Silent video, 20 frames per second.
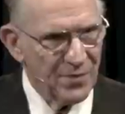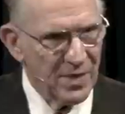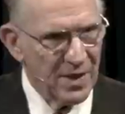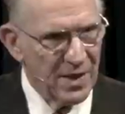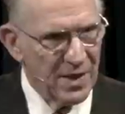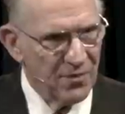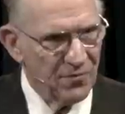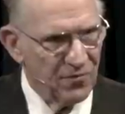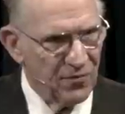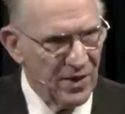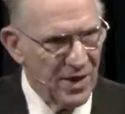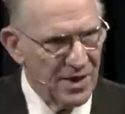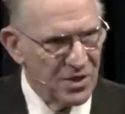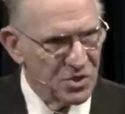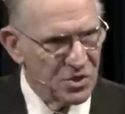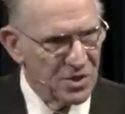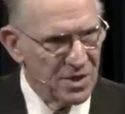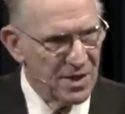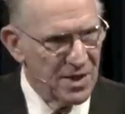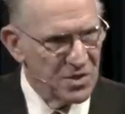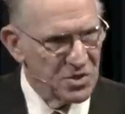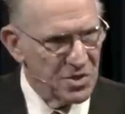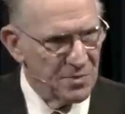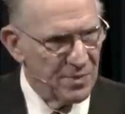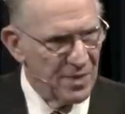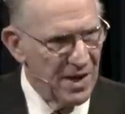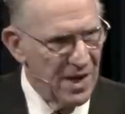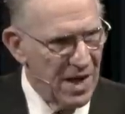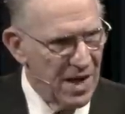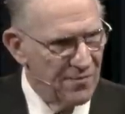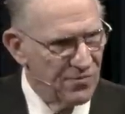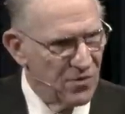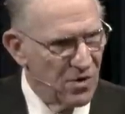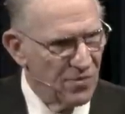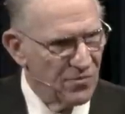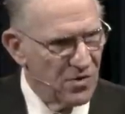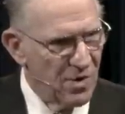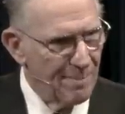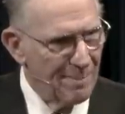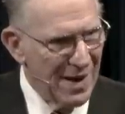Inflation is a behavior
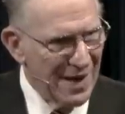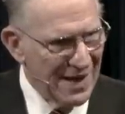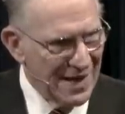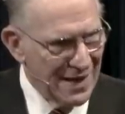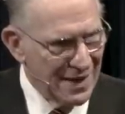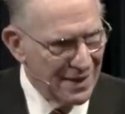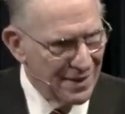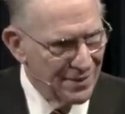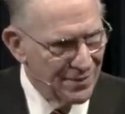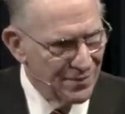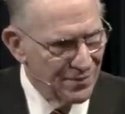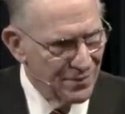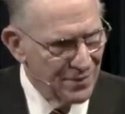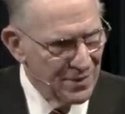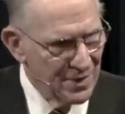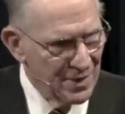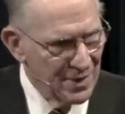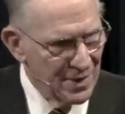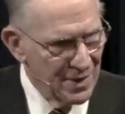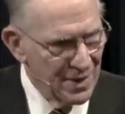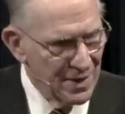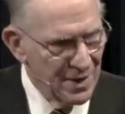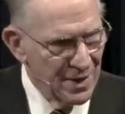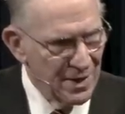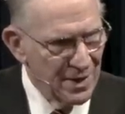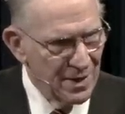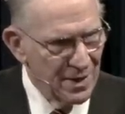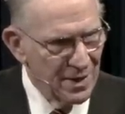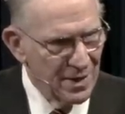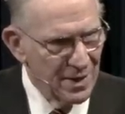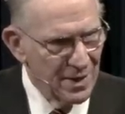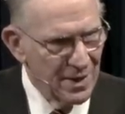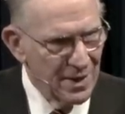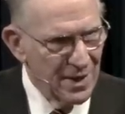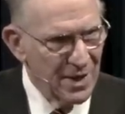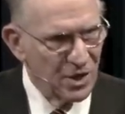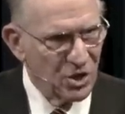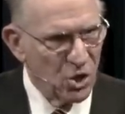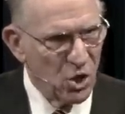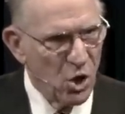of the money.
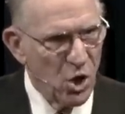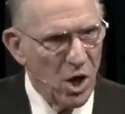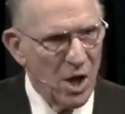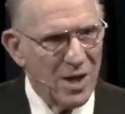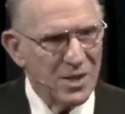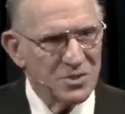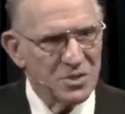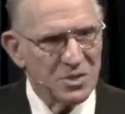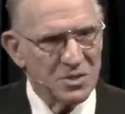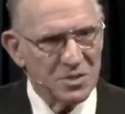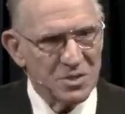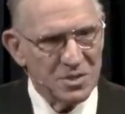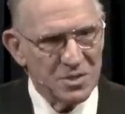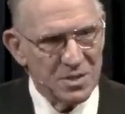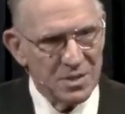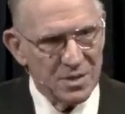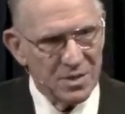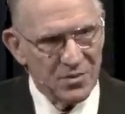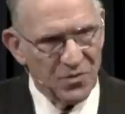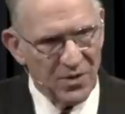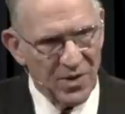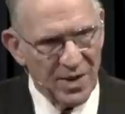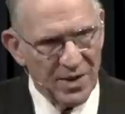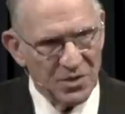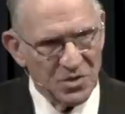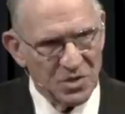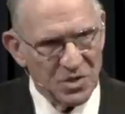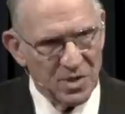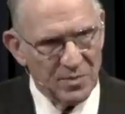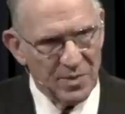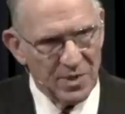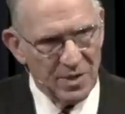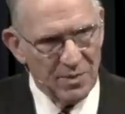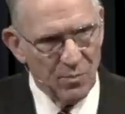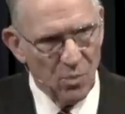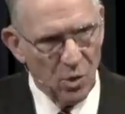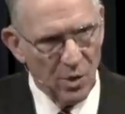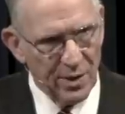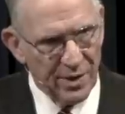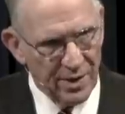It causes things to be
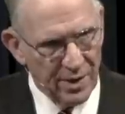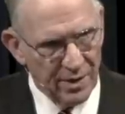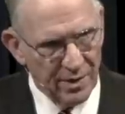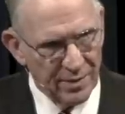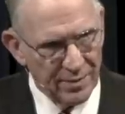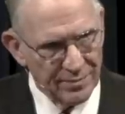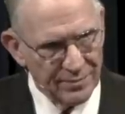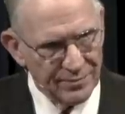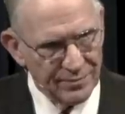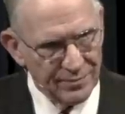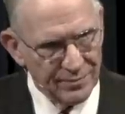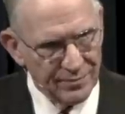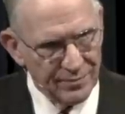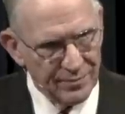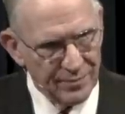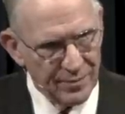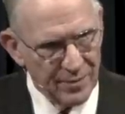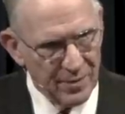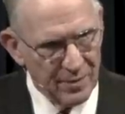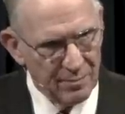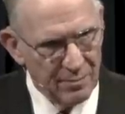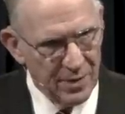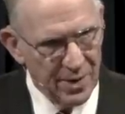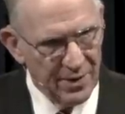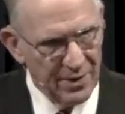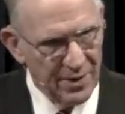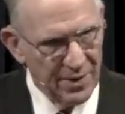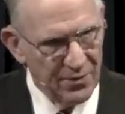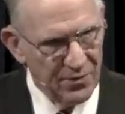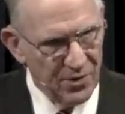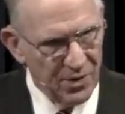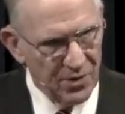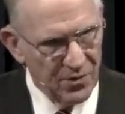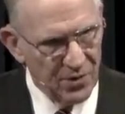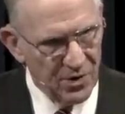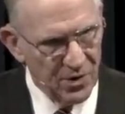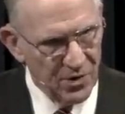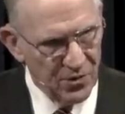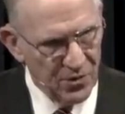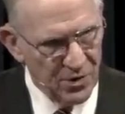more dear. But
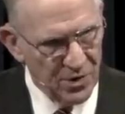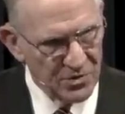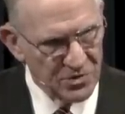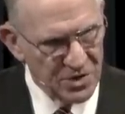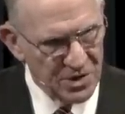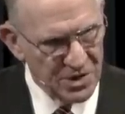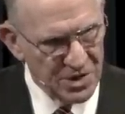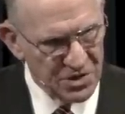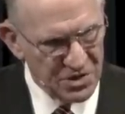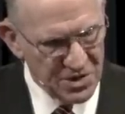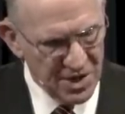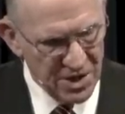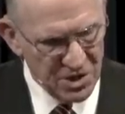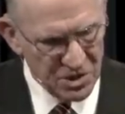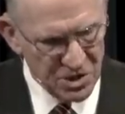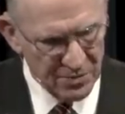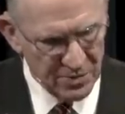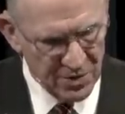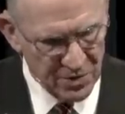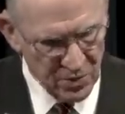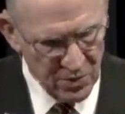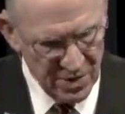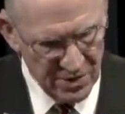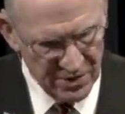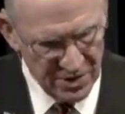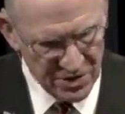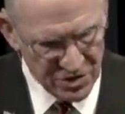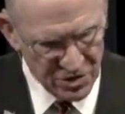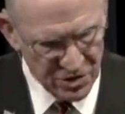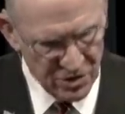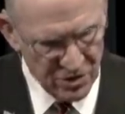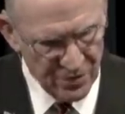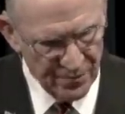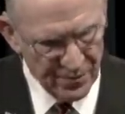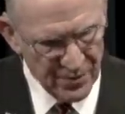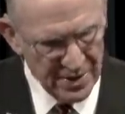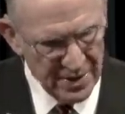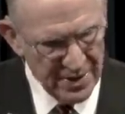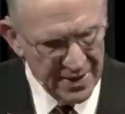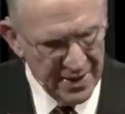there's a distinction between these two.
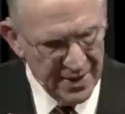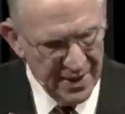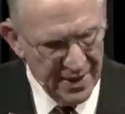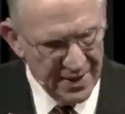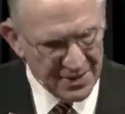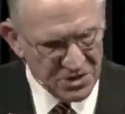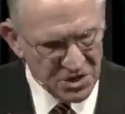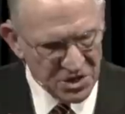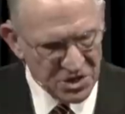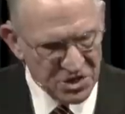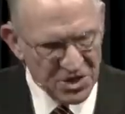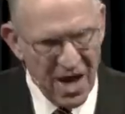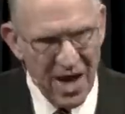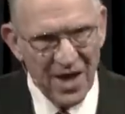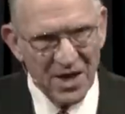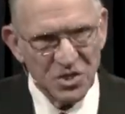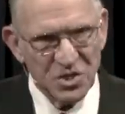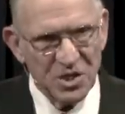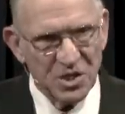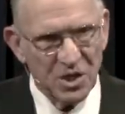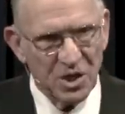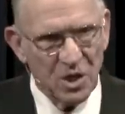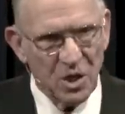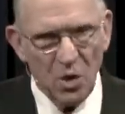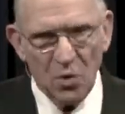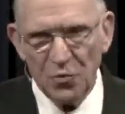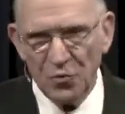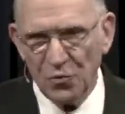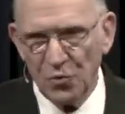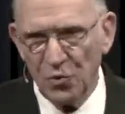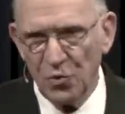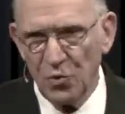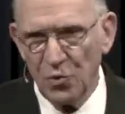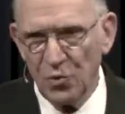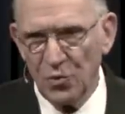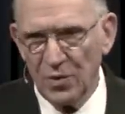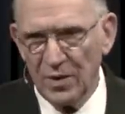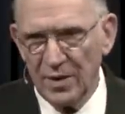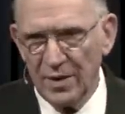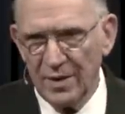It's astonishing to go
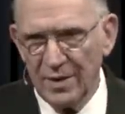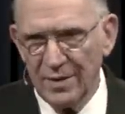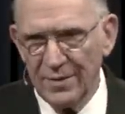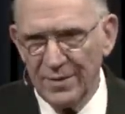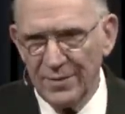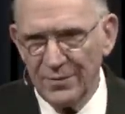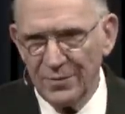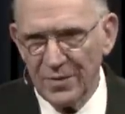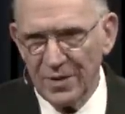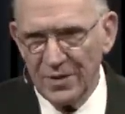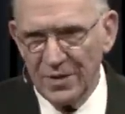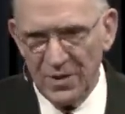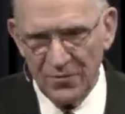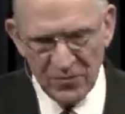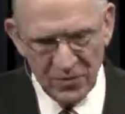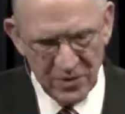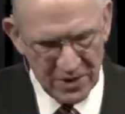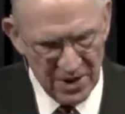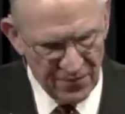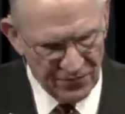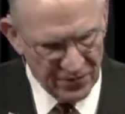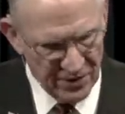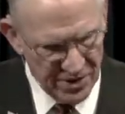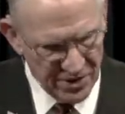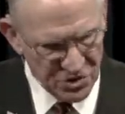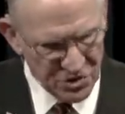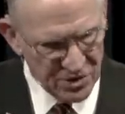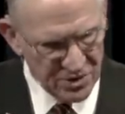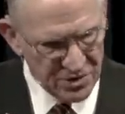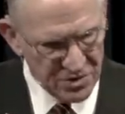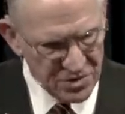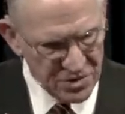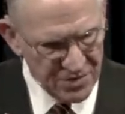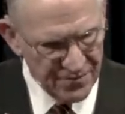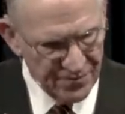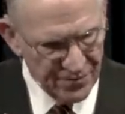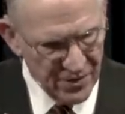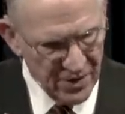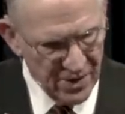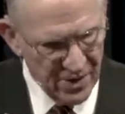through the different definitions.
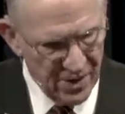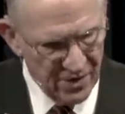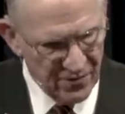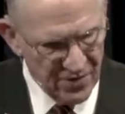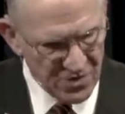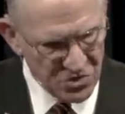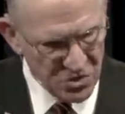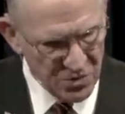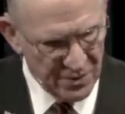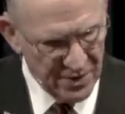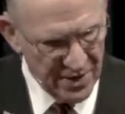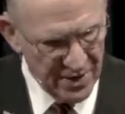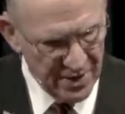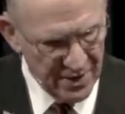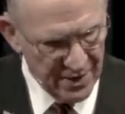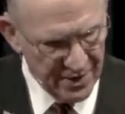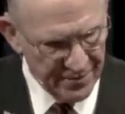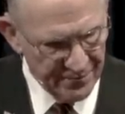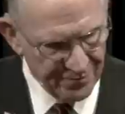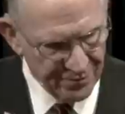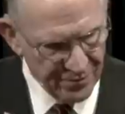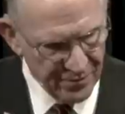Investopedia,